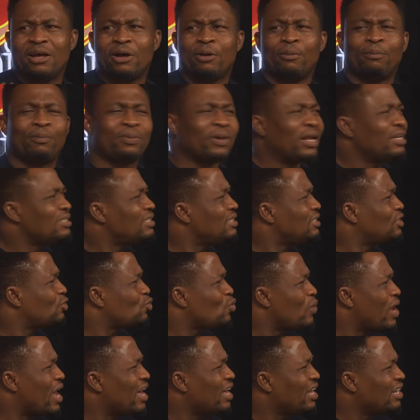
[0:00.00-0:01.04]
places
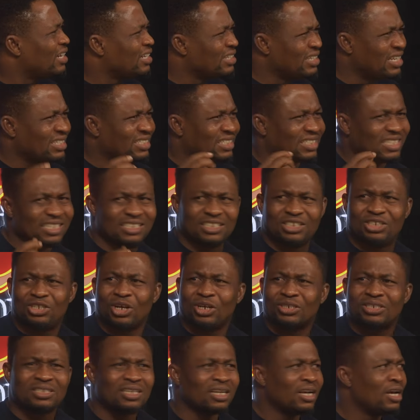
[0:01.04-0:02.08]
where these things
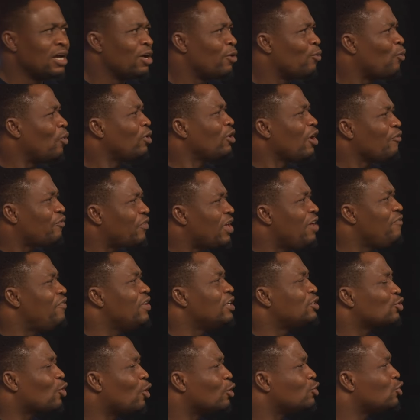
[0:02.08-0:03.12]
just. What if he's
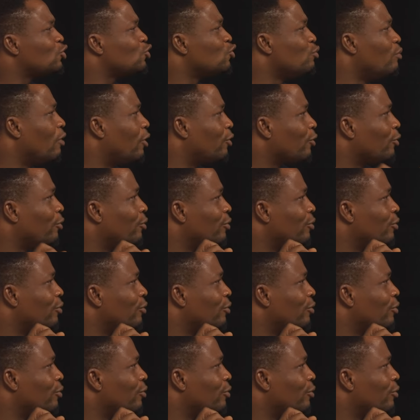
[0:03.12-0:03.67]
caught tomorrow?